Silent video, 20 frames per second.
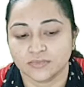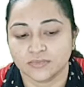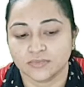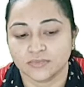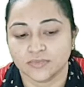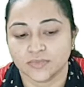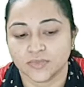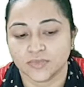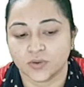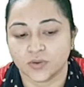
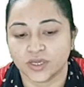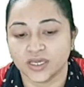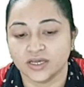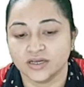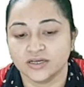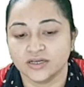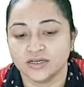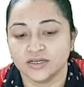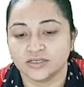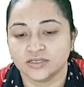Okay,
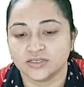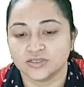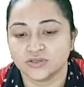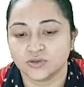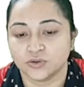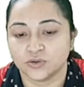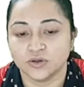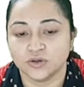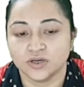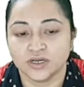
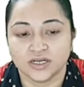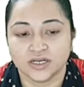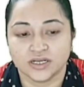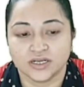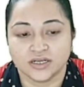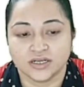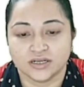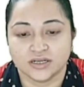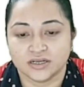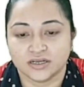so
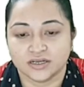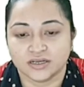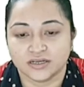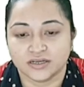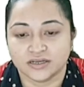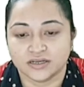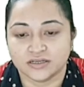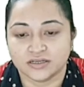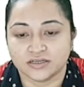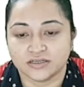
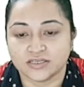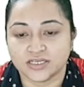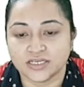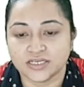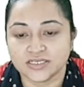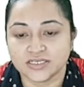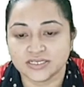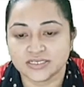this